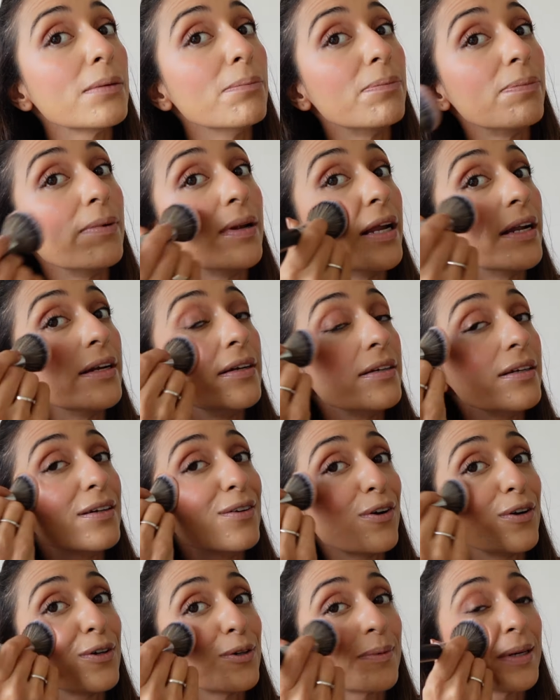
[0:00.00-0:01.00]
blended
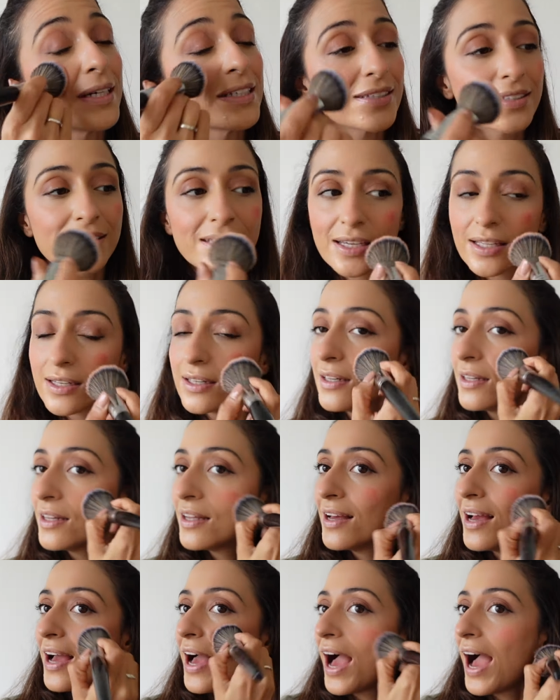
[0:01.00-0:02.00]
onto my skin.
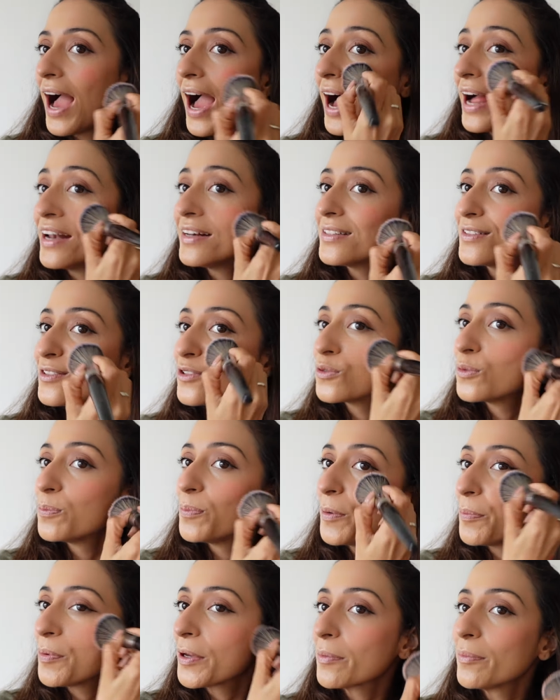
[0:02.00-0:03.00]
And it's
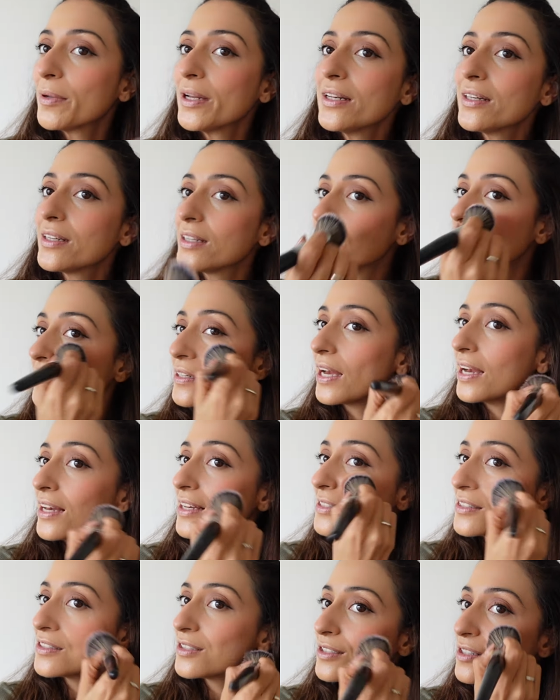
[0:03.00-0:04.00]
super pigmented,
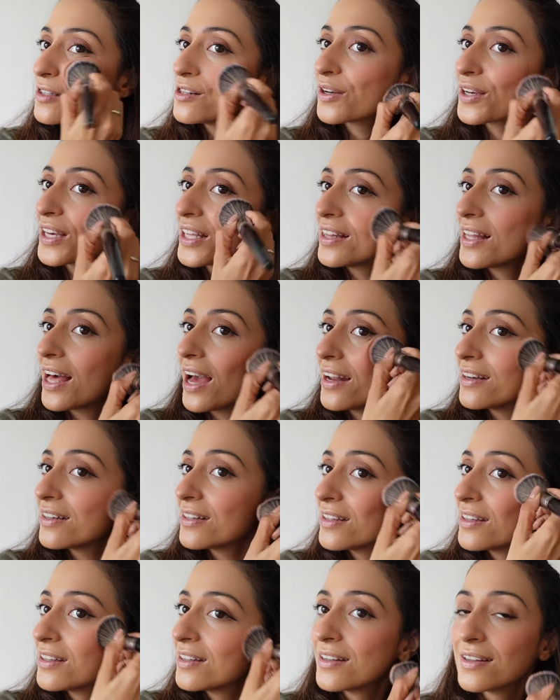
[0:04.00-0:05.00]
guys. Just look at that.
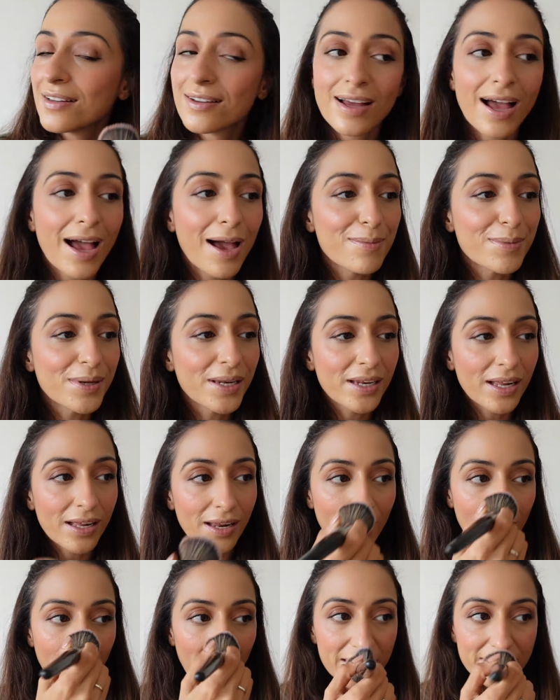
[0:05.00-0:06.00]
I mean,
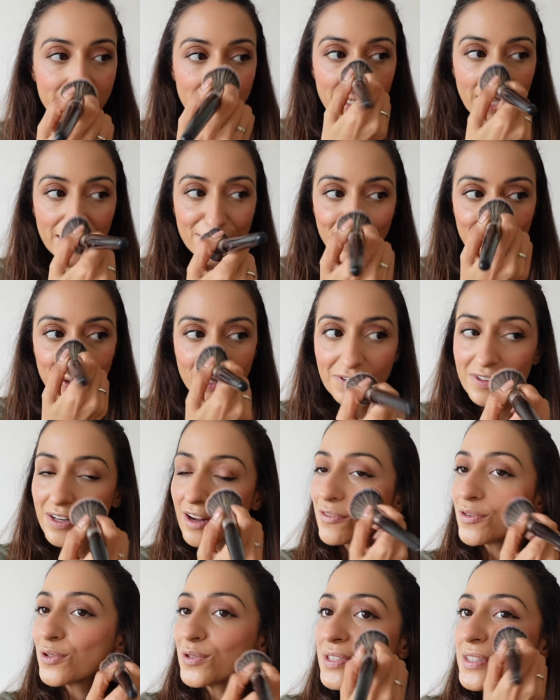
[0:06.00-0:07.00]
I think I don't even
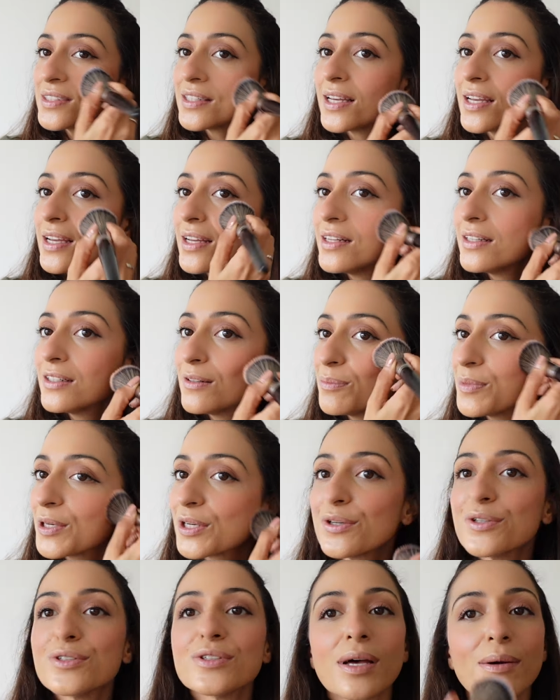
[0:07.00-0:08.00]
have to say it
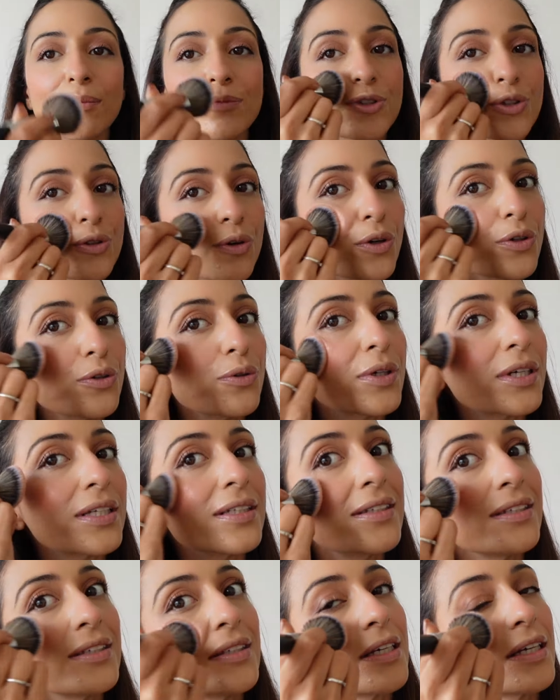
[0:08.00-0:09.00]
because I'm sure you
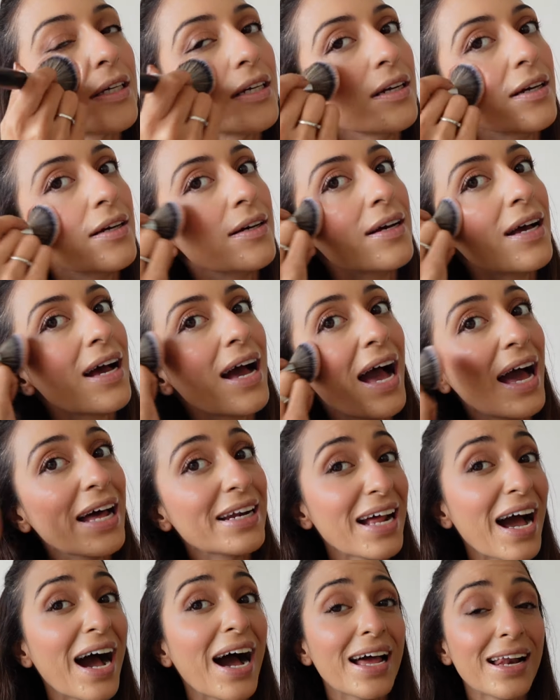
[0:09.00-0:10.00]
can see. And
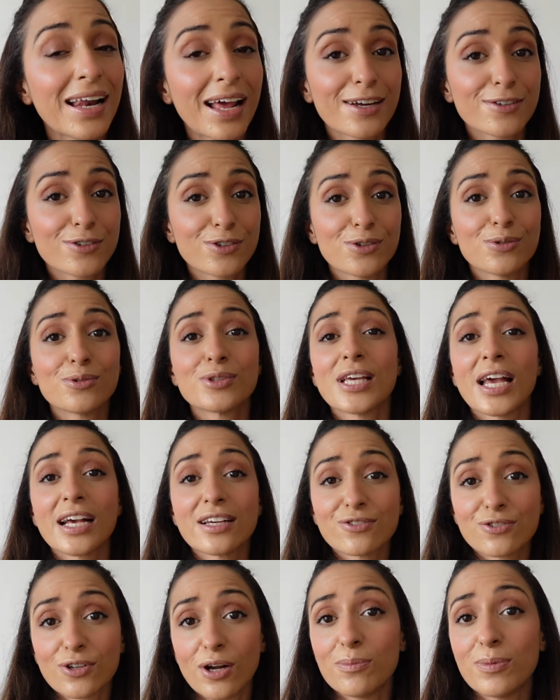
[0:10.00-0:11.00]
I like to use
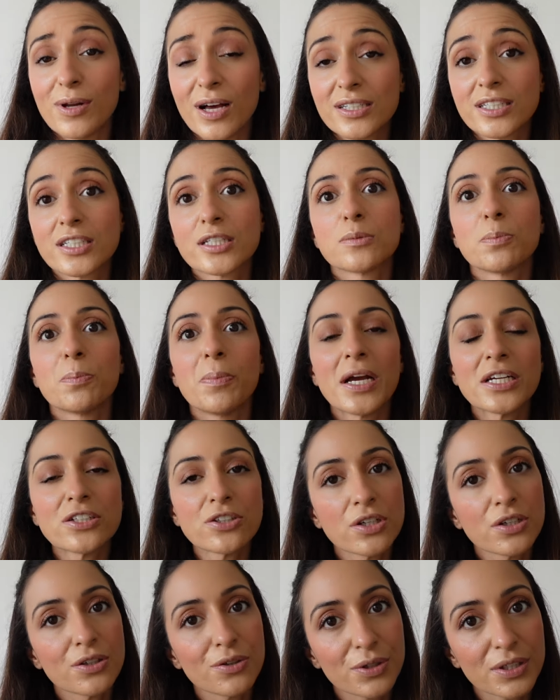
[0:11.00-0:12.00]
extra blush,
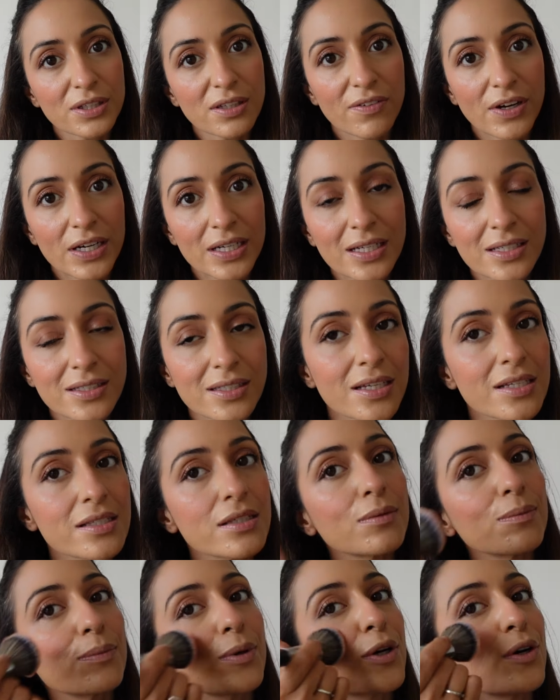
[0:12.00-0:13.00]
especially during the wedding
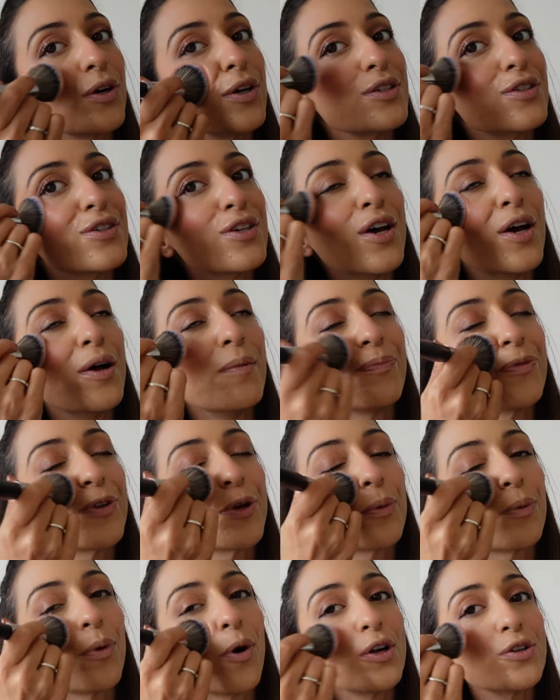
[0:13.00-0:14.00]
season, because
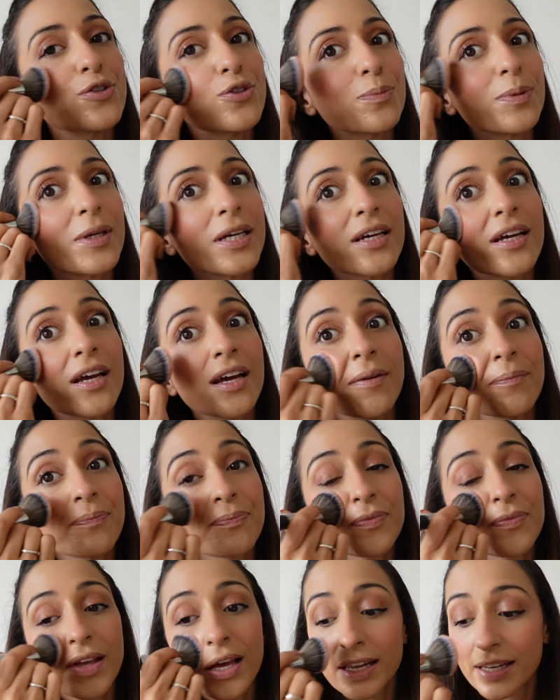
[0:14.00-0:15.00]
you want to be
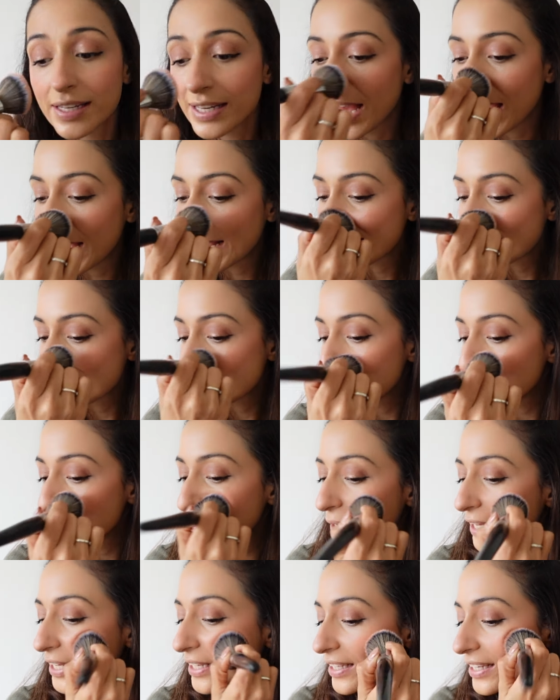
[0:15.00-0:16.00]
nice,
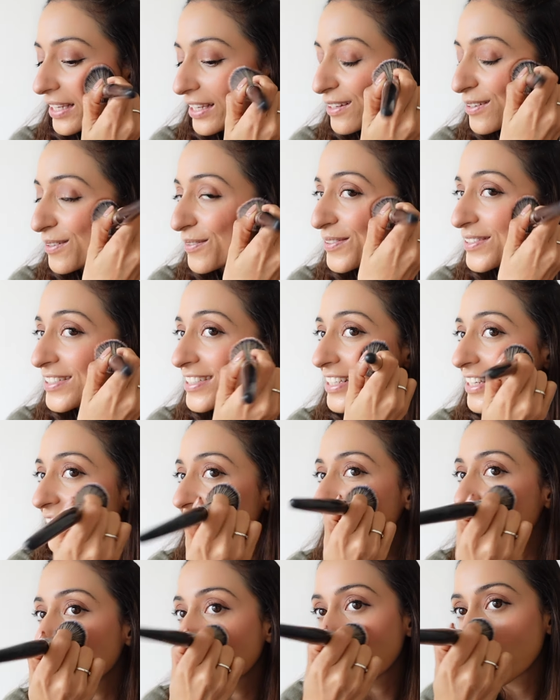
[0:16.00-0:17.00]
pinky, rosy,
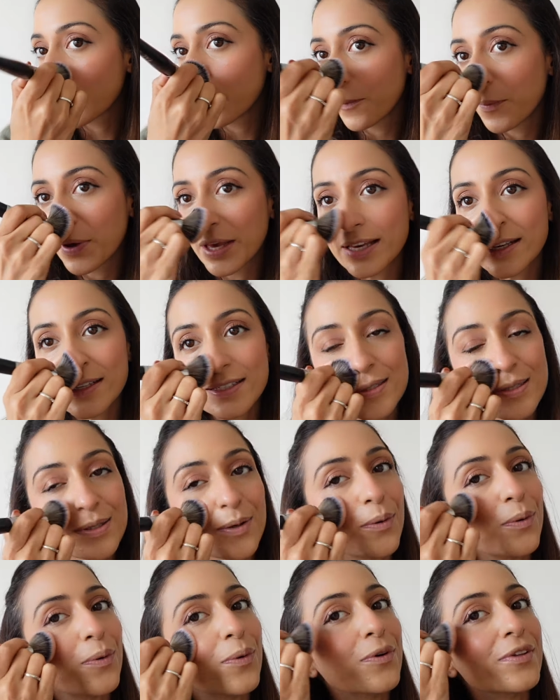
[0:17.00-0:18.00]
and glowing.
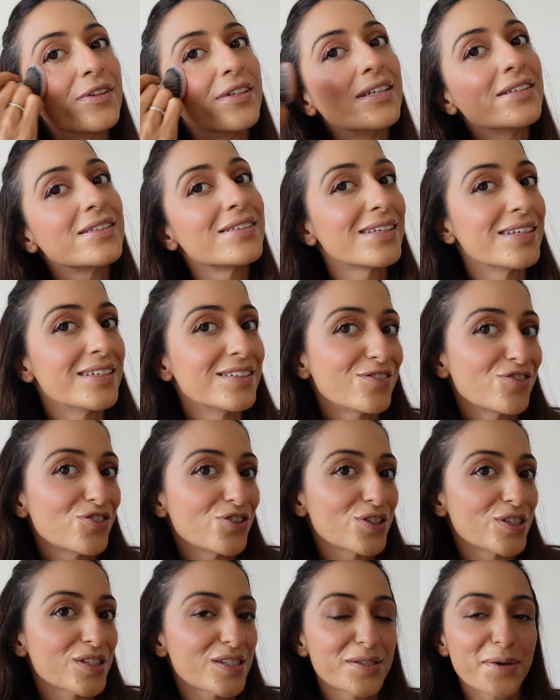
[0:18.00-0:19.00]
So this is
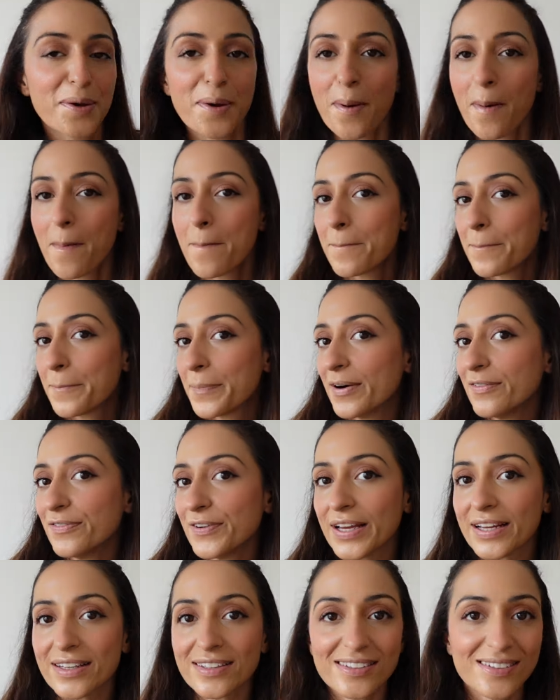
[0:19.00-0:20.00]
just
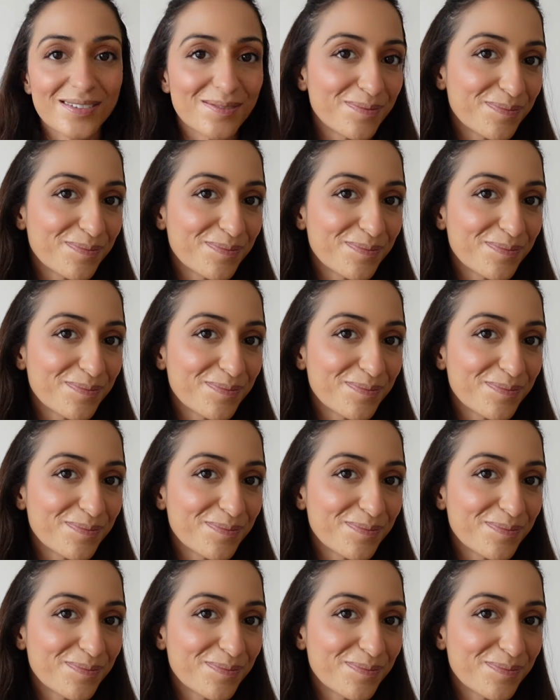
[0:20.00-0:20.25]
perfect.